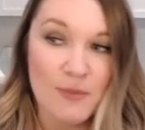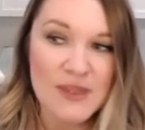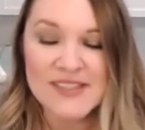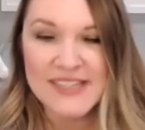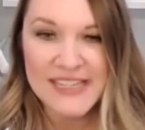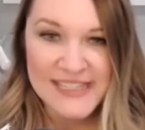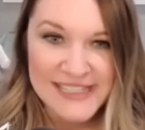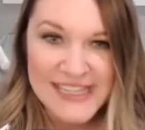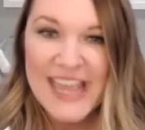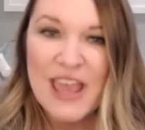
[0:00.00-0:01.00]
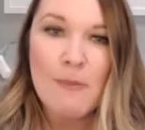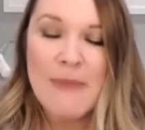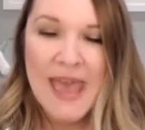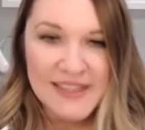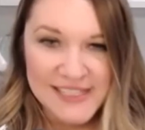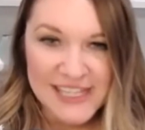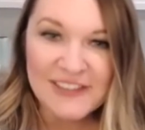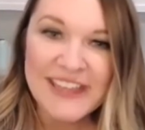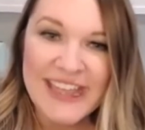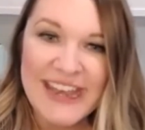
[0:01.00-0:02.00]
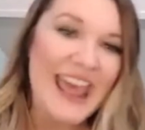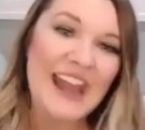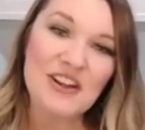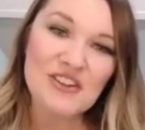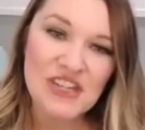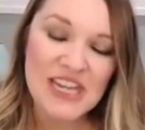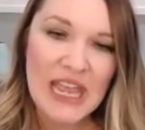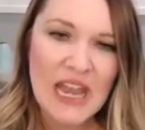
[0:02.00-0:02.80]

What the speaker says: business masculine energy.